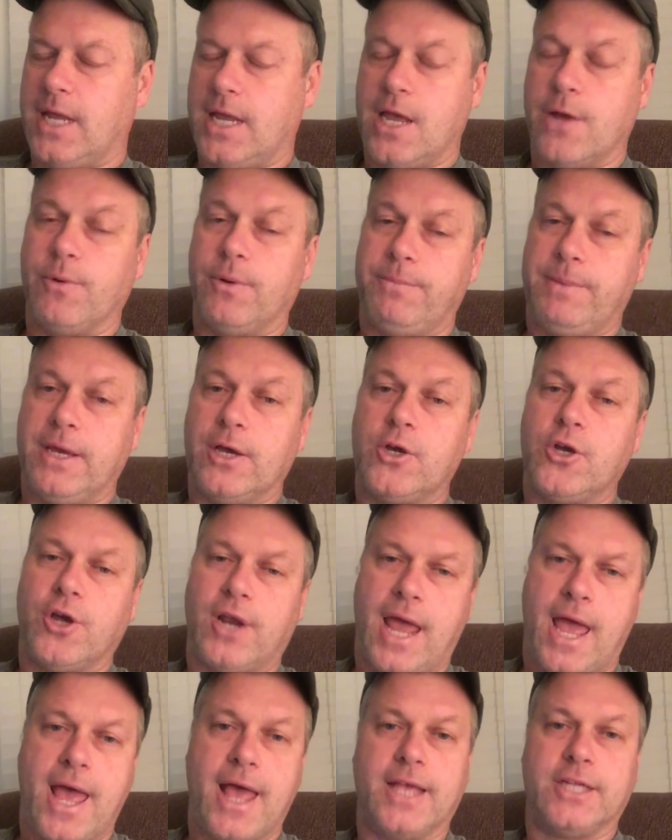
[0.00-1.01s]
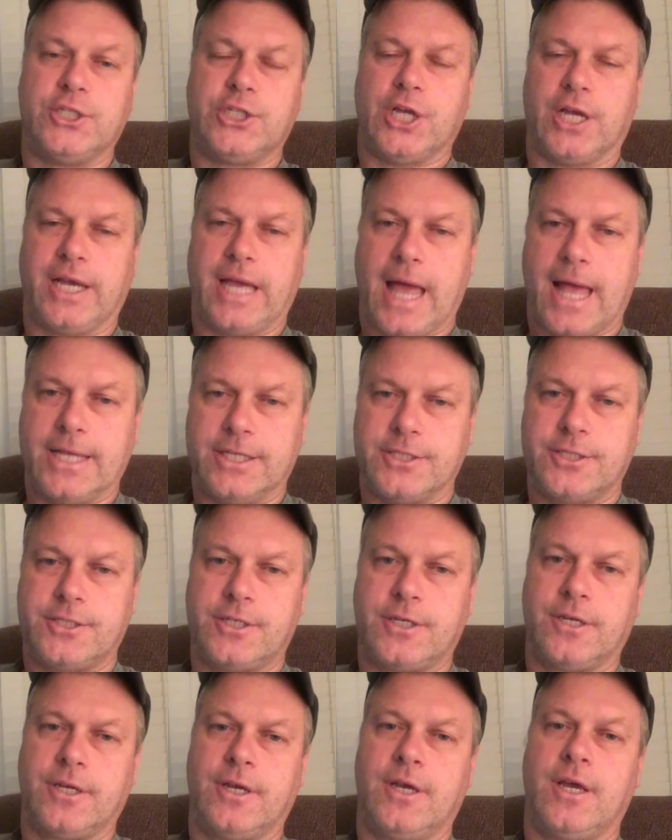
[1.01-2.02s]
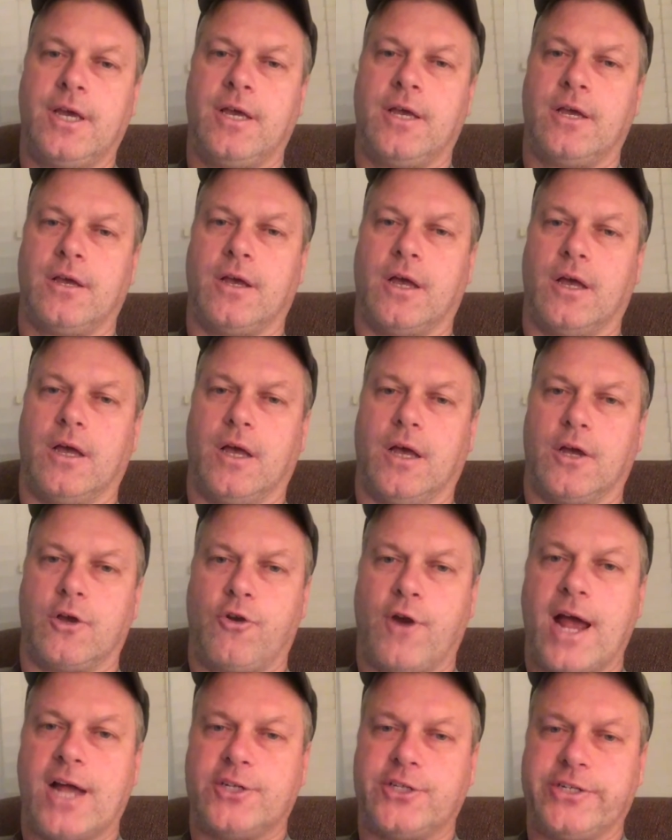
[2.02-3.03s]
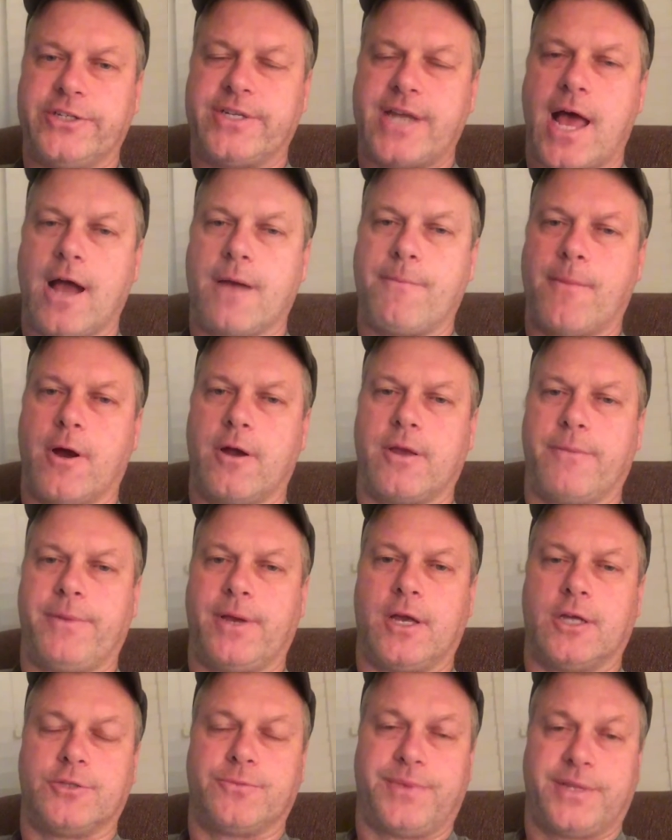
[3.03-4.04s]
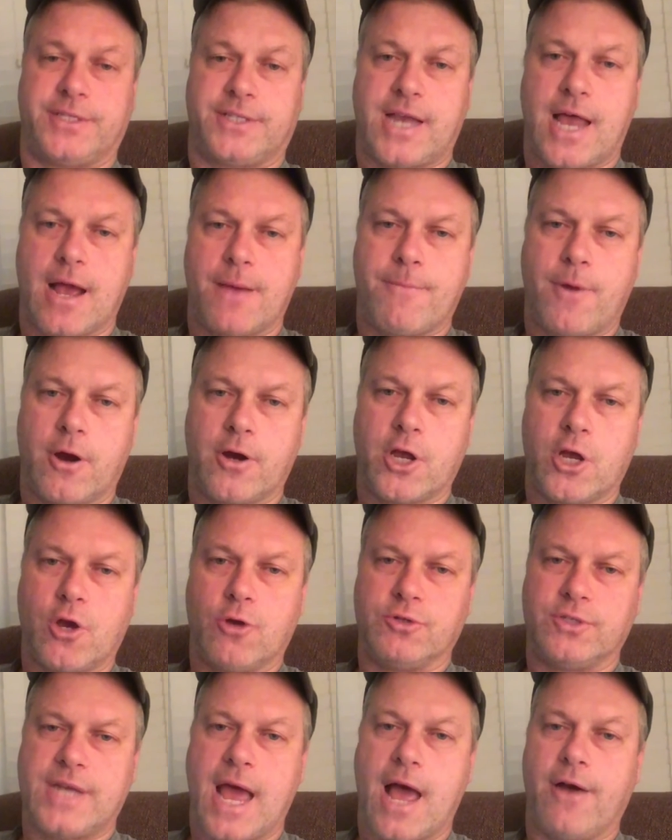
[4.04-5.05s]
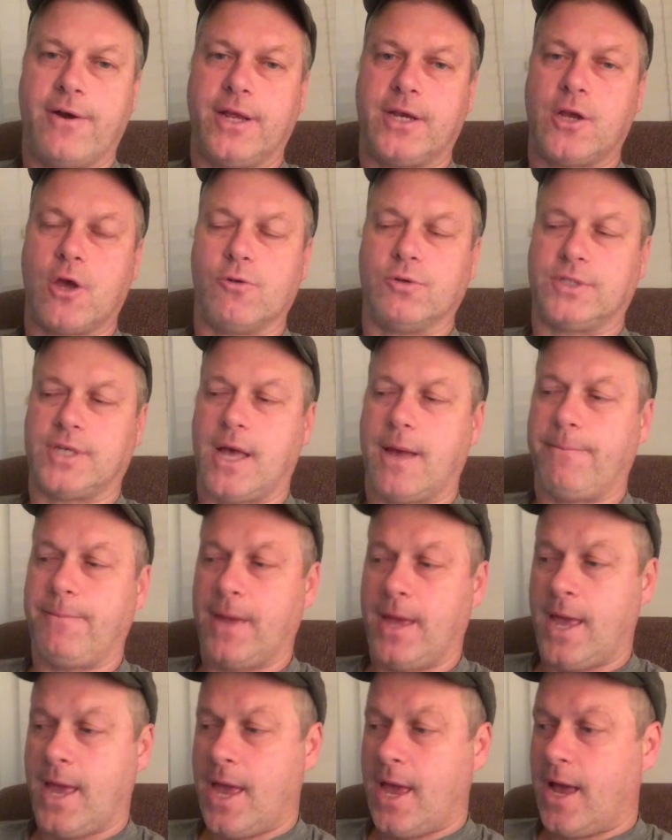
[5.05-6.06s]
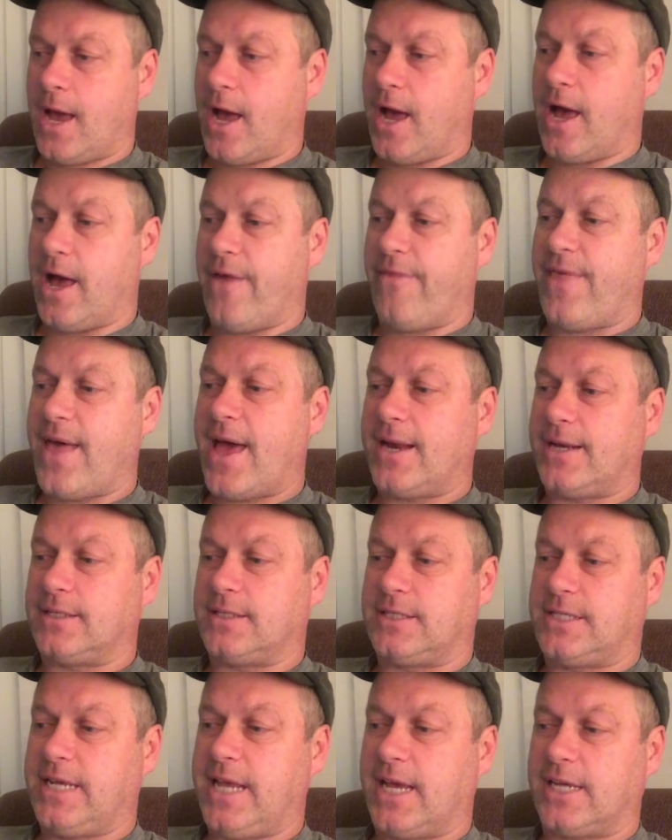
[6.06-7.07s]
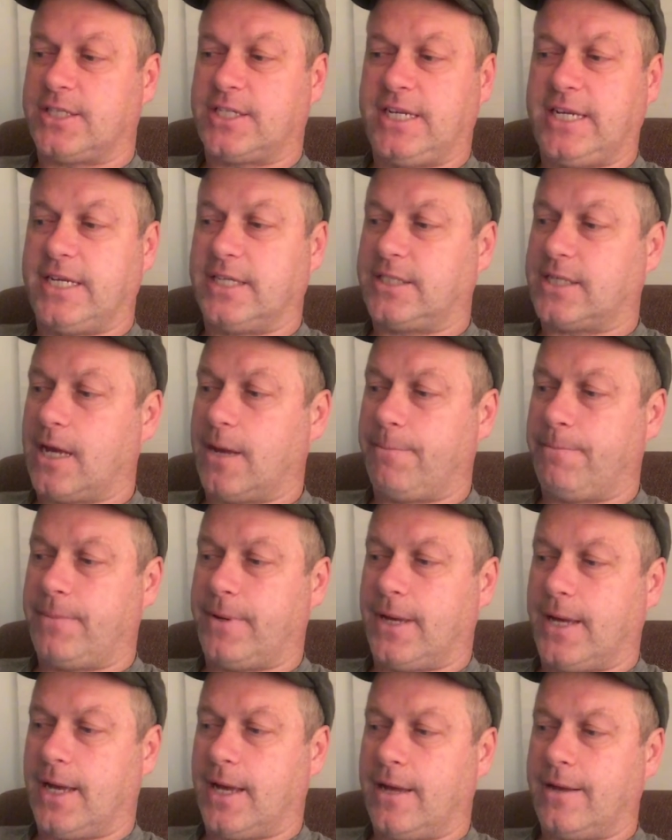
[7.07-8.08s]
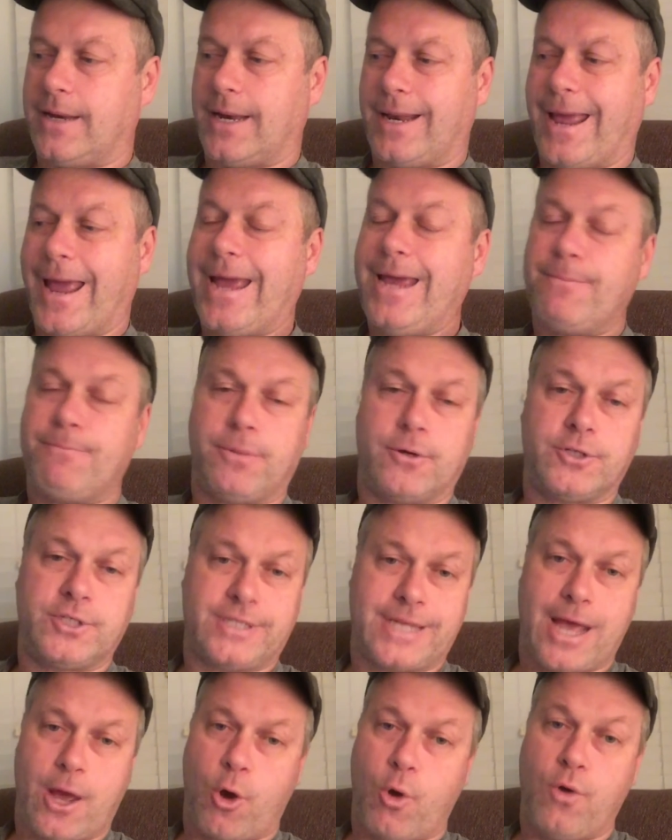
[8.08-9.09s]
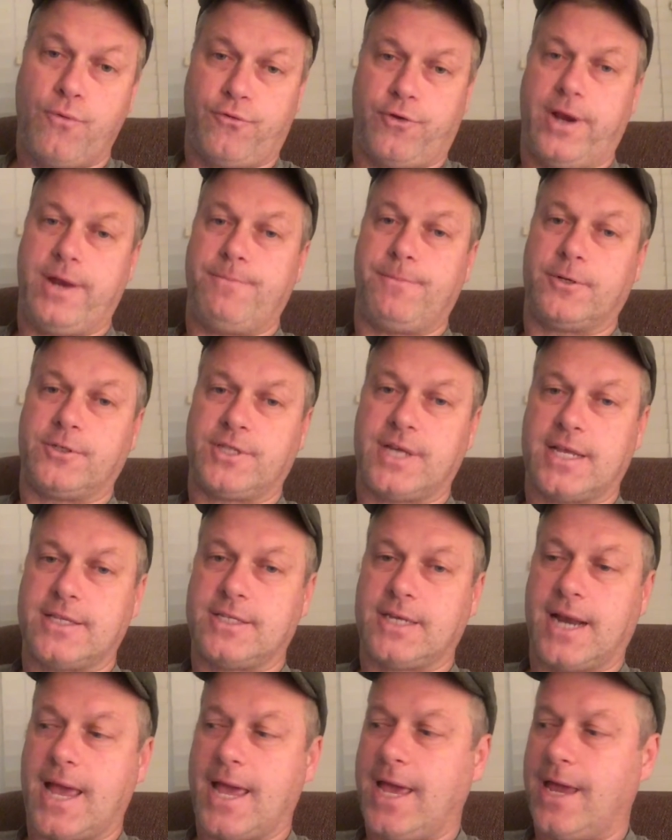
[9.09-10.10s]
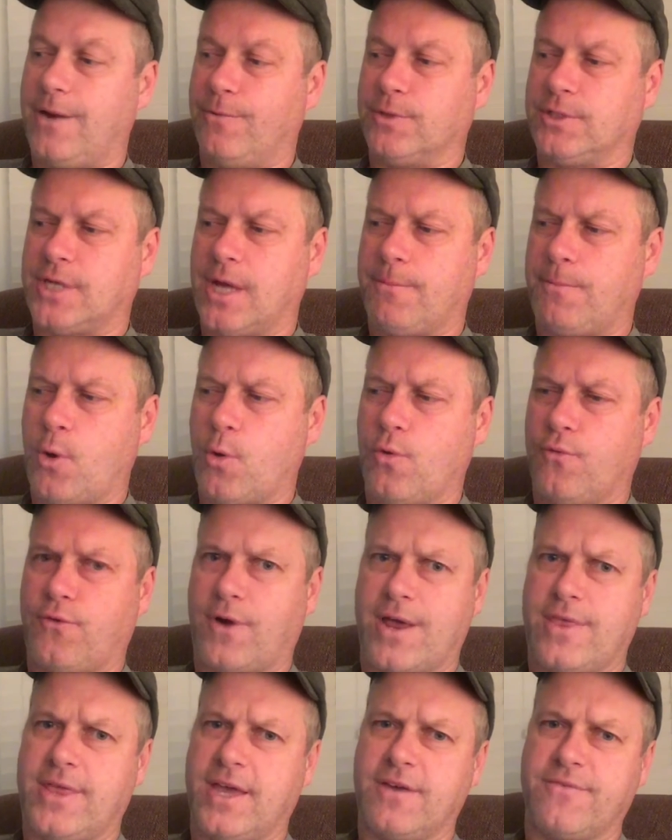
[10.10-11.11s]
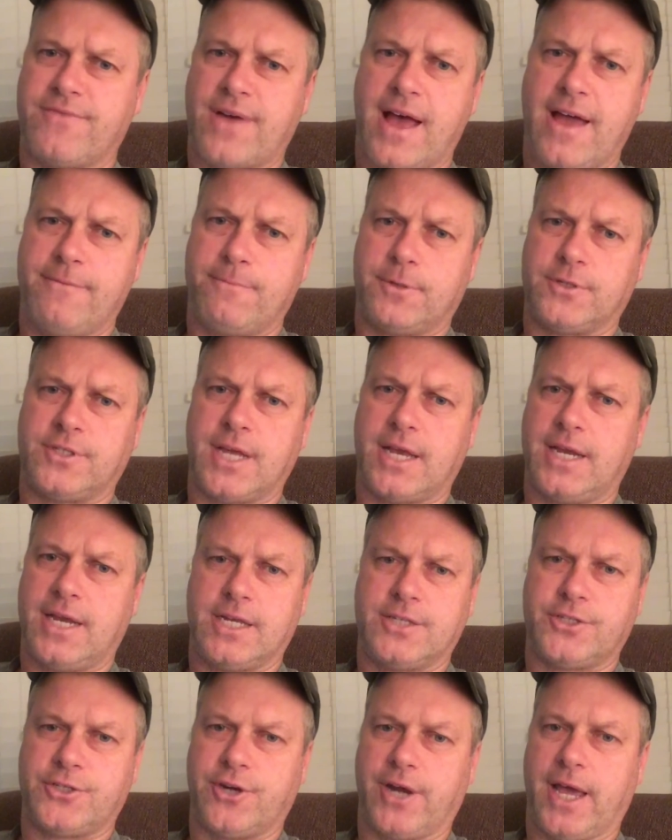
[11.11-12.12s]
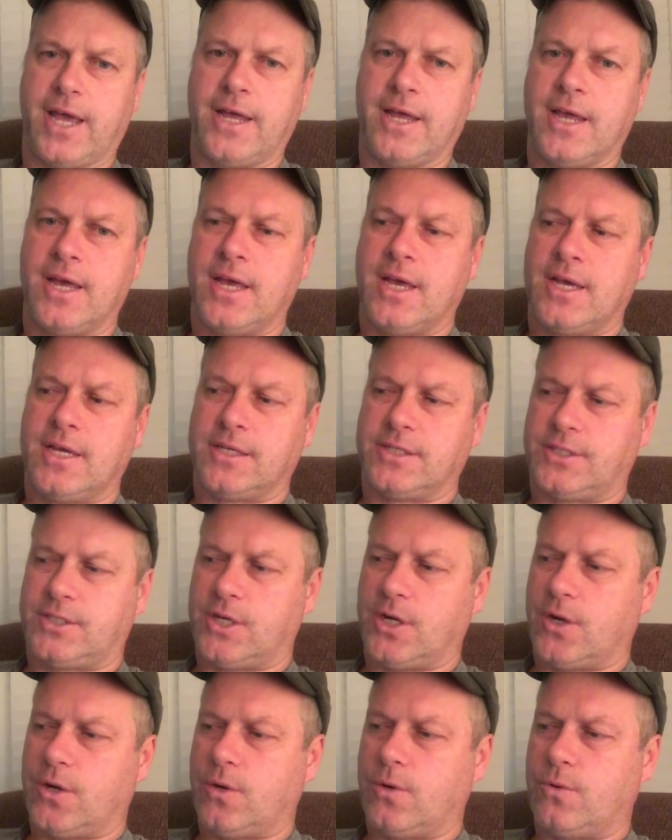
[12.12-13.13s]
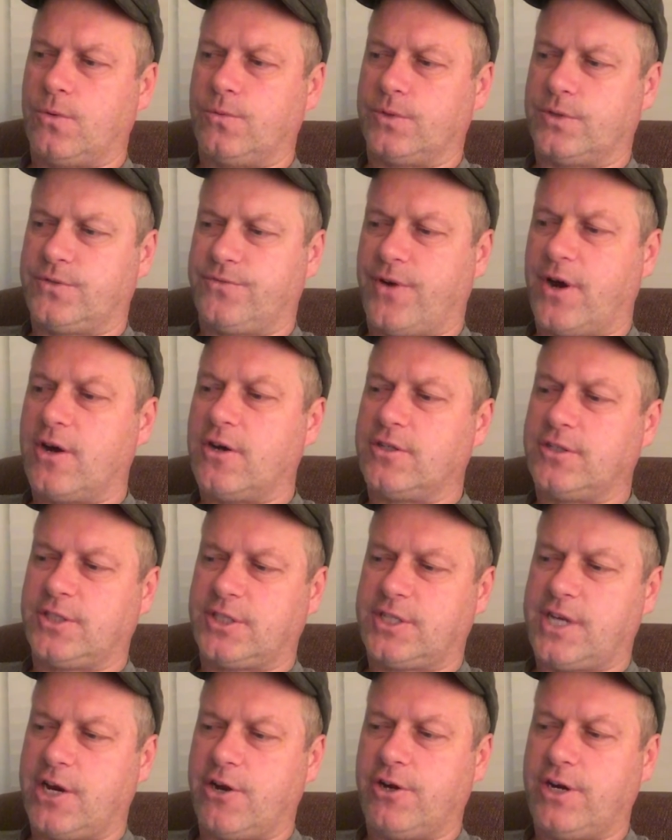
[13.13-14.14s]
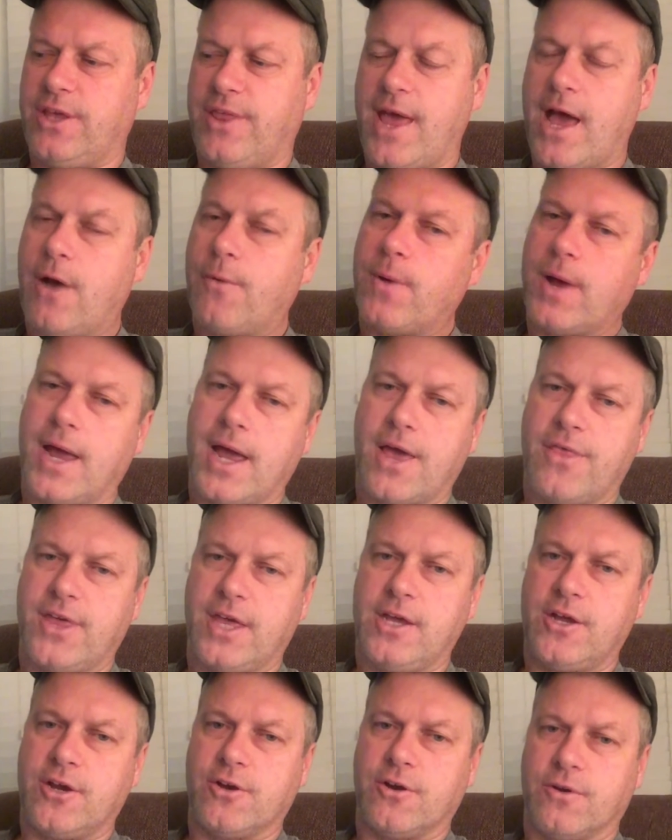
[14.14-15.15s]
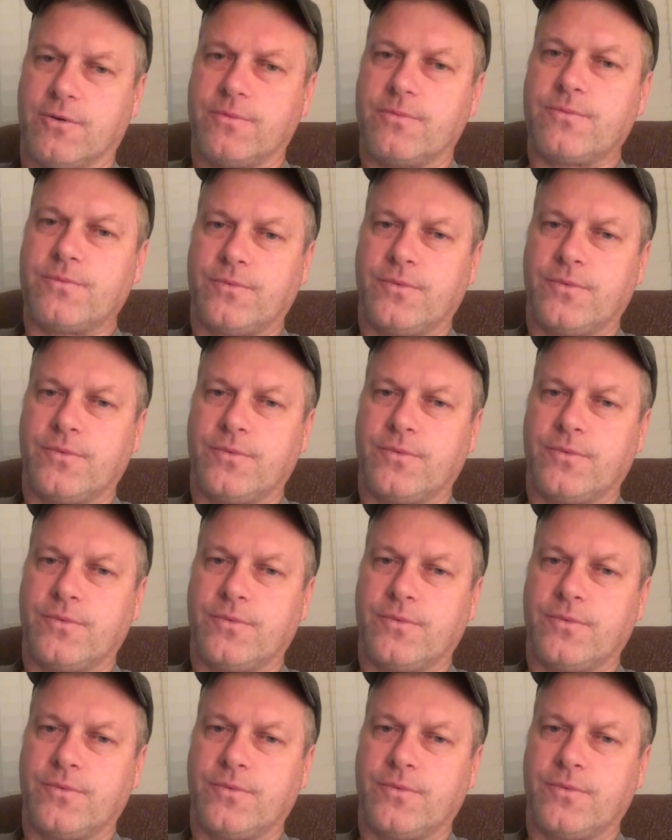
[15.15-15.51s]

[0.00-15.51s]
it would be a good hedge against crashing stock market, because when the stock market goes down, it goes up. That DXD is up 8%, over 8% today, and was up over, I think, 5% yesterday. So as far as staring you that way, I think you